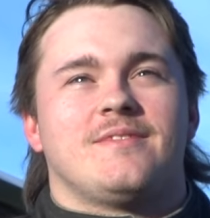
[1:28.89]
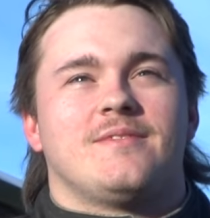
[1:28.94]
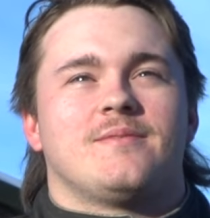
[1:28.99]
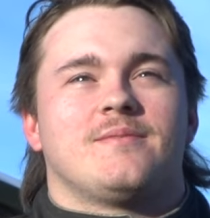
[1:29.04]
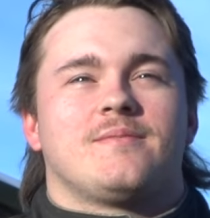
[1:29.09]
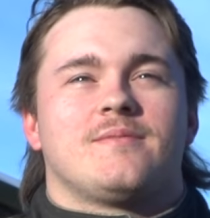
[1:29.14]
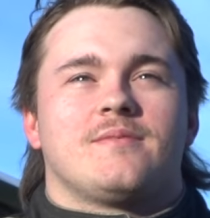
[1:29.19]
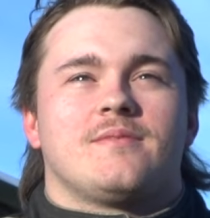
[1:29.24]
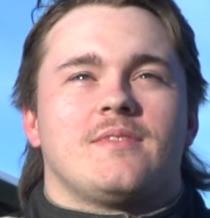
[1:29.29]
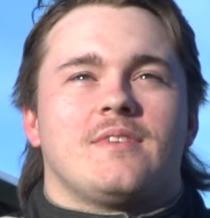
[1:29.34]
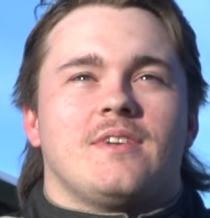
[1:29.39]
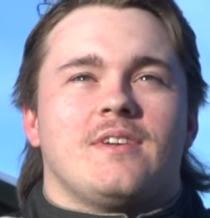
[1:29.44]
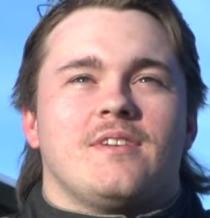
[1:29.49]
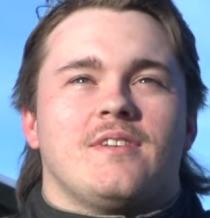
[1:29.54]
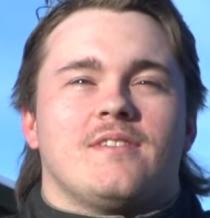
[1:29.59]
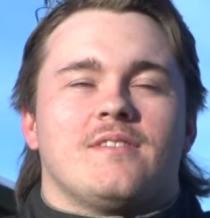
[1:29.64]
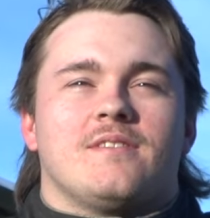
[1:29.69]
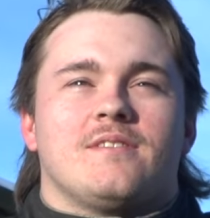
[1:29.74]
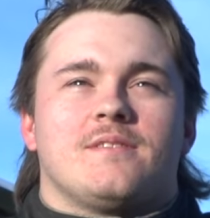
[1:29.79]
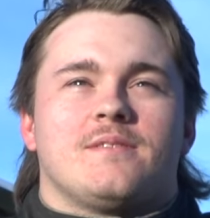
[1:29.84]
today,
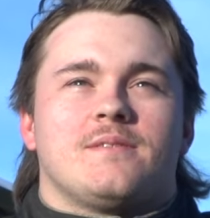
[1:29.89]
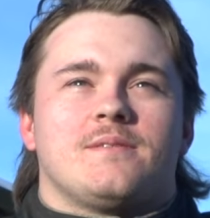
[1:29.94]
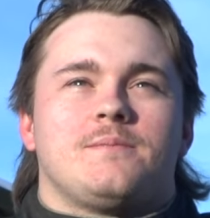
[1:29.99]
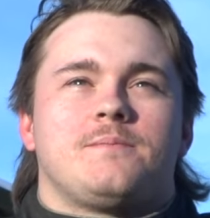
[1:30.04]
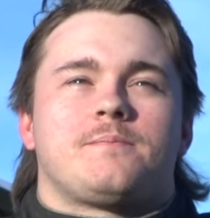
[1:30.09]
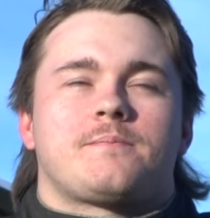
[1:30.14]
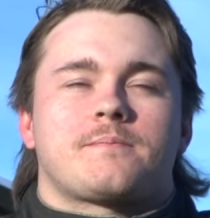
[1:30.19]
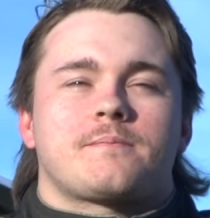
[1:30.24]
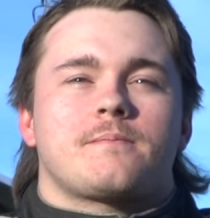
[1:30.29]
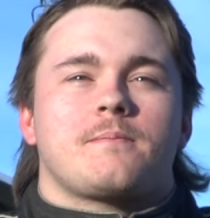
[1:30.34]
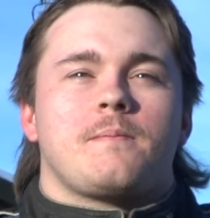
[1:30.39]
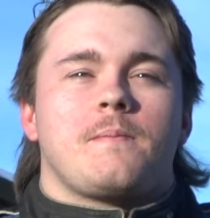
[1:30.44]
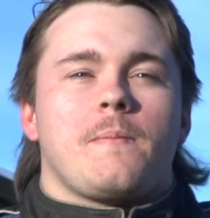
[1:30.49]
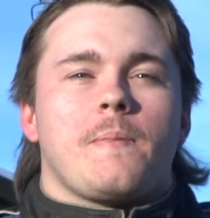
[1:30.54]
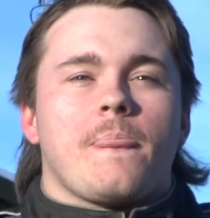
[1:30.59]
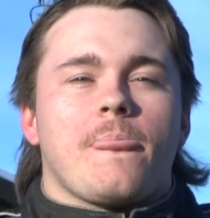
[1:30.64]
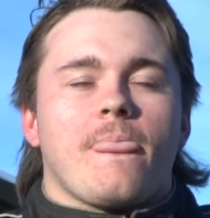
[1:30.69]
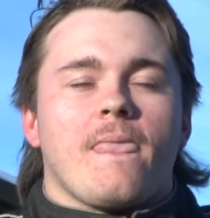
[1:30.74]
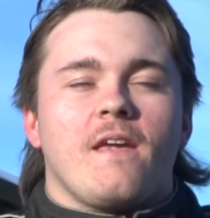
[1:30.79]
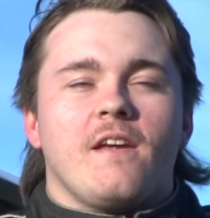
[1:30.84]
but it actually looks pretty good
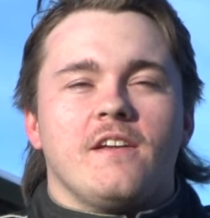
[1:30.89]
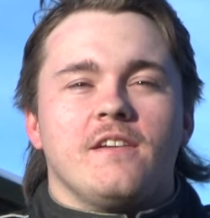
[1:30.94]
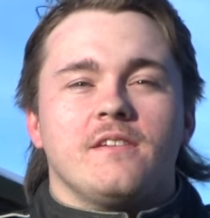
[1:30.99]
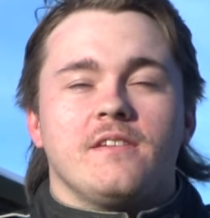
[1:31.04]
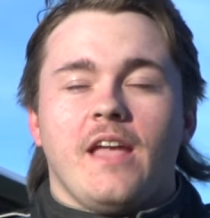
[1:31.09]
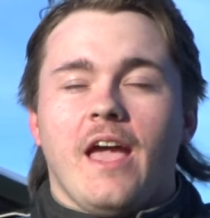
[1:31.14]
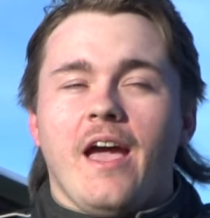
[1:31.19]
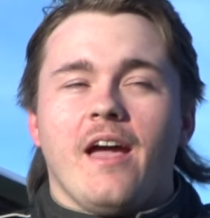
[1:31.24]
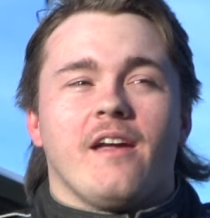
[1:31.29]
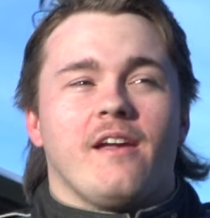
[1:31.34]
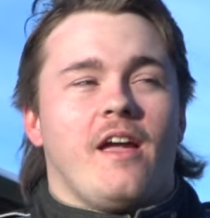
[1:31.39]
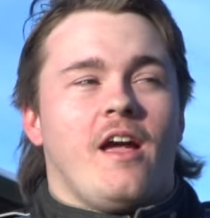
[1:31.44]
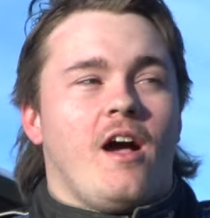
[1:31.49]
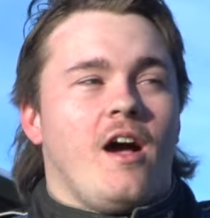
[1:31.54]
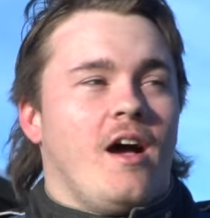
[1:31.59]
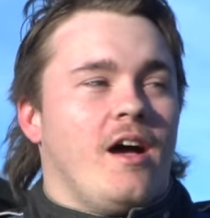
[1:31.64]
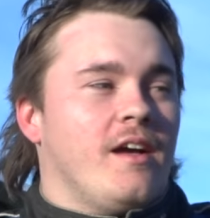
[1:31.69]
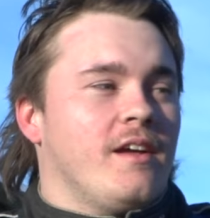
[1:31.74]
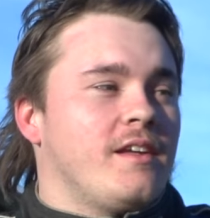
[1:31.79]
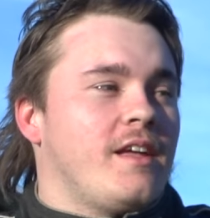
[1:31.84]
around here.
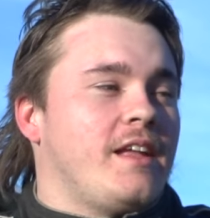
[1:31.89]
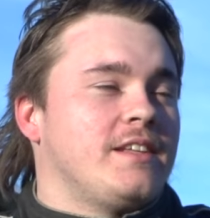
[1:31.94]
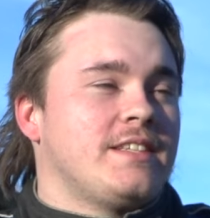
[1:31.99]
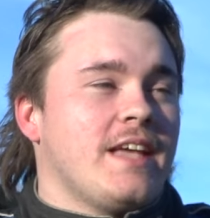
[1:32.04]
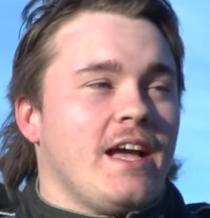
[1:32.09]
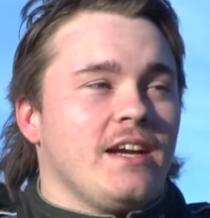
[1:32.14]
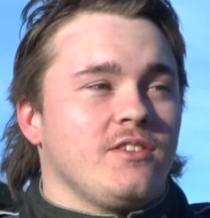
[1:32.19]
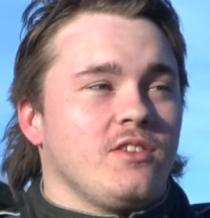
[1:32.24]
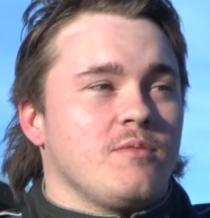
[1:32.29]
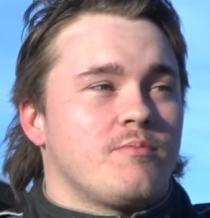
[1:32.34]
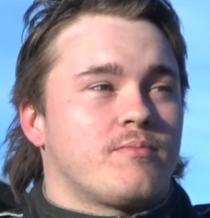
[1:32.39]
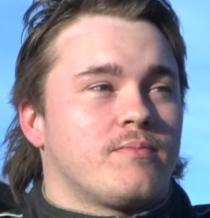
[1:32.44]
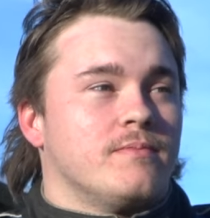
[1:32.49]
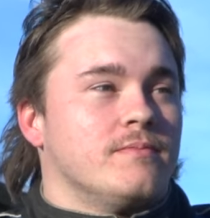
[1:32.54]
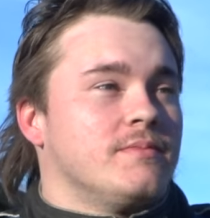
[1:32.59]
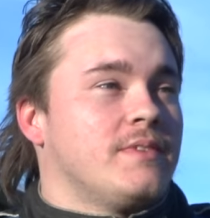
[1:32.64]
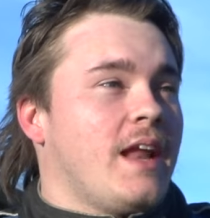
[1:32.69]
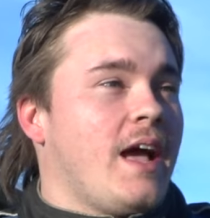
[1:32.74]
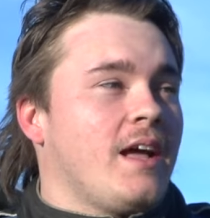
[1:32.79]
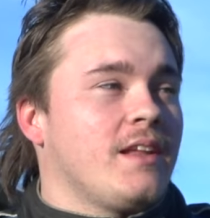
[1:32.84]
Yeah, it's actually
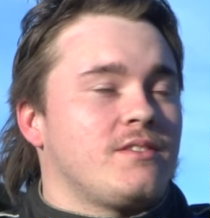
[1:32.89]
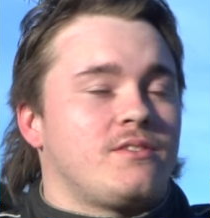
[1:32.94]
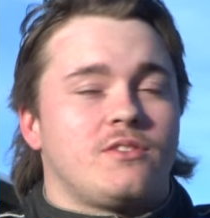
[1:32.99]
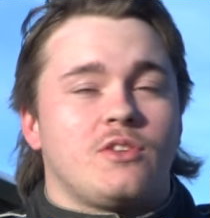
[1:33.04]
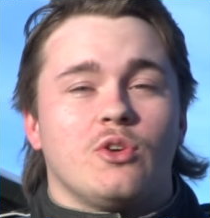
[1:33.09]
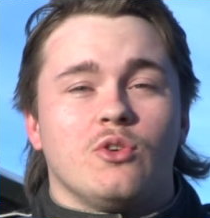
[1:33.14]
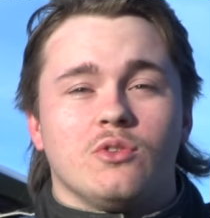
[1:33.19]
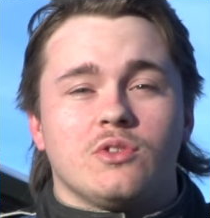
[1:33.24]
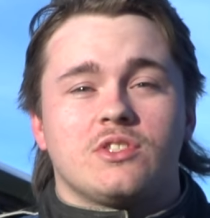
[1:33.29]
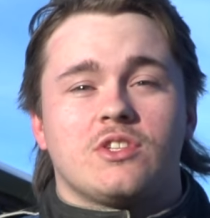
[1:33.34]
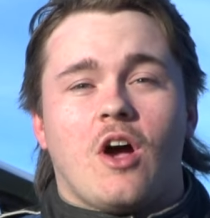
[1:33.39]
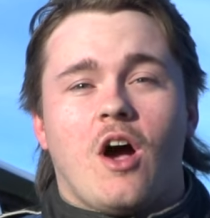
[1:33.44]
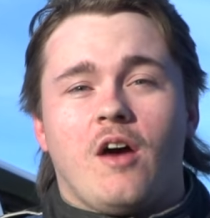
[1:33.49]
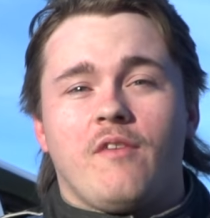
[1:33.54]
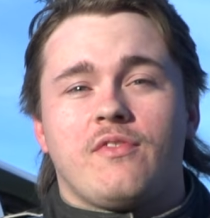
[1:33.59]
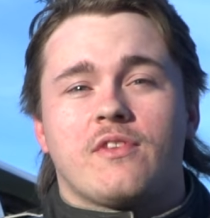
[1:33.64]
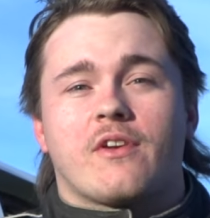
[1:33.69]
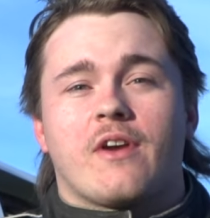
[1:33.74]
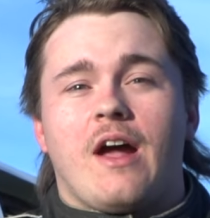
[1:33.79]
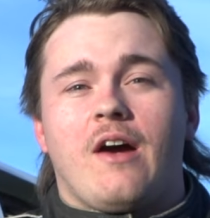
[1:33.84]
not too
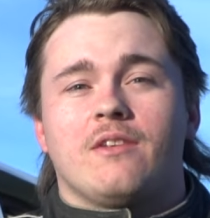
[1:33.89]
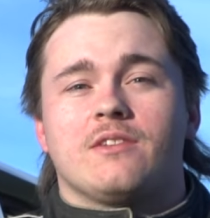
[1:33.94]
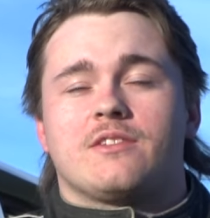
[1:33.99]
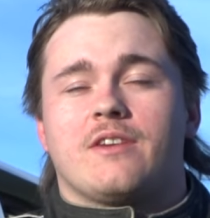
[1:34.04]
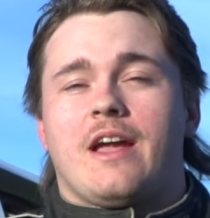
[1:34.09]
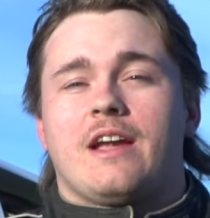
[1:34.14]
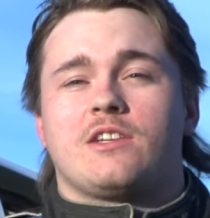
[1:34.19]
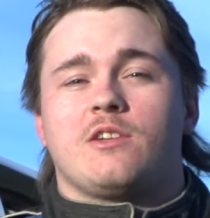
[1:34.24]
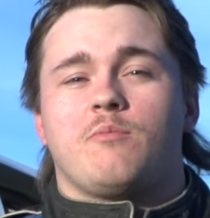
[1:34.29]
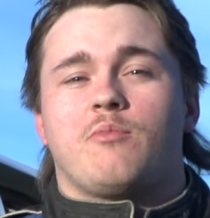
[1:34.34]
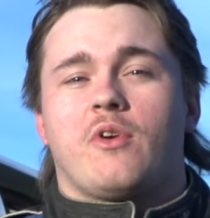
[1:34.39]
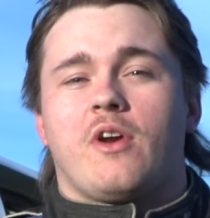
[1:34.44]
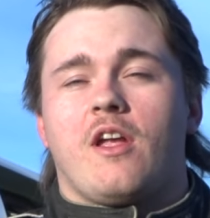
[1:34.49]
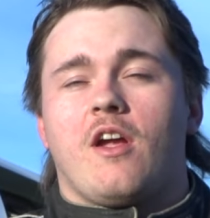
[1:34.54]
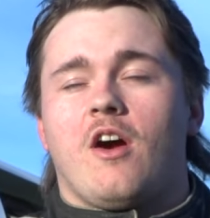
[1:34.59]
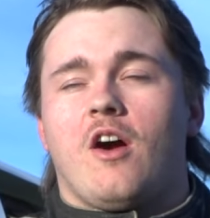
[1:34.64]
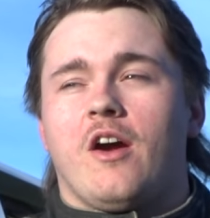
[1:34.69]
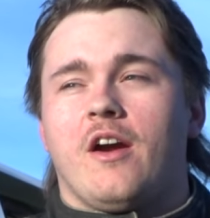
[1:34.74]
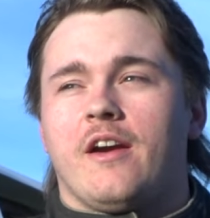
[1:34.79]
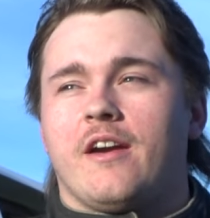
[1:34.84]
soft. The grounds are actually pretty
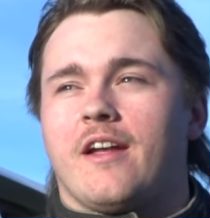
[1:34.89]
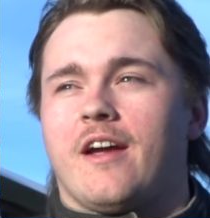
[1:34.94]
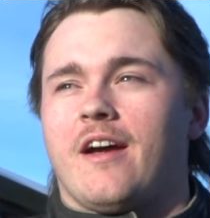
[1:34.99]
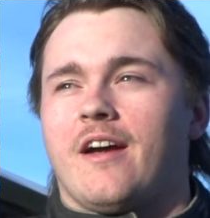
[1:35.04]
hard.